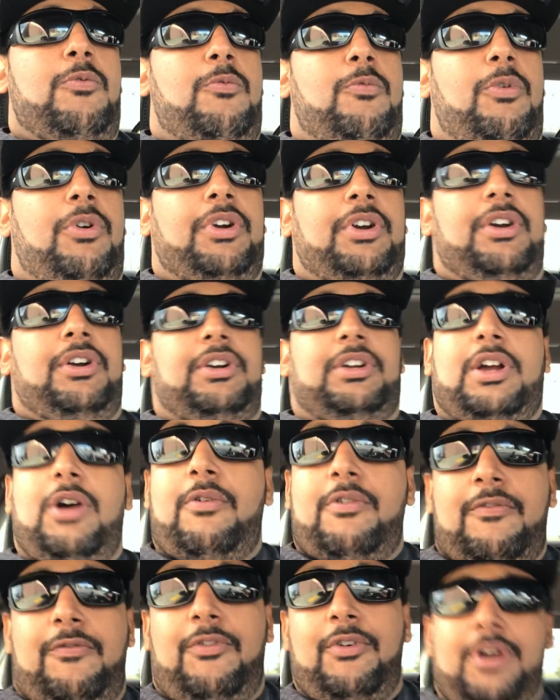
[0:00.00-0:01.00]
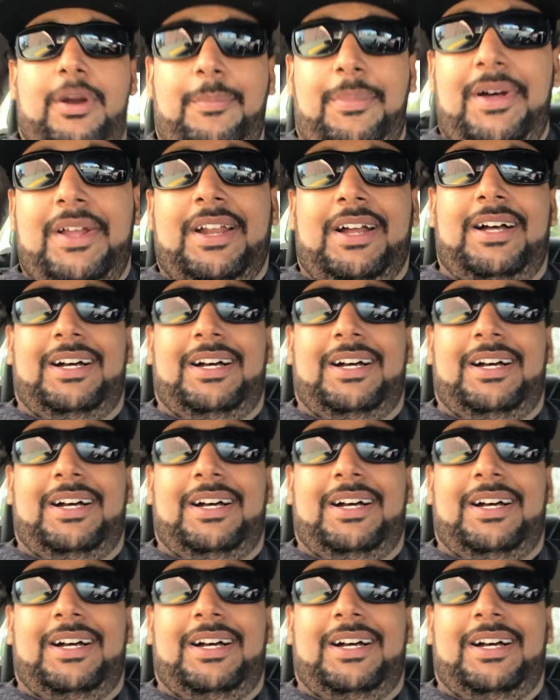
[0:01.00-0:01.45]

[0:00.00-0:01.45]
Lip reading: were going for about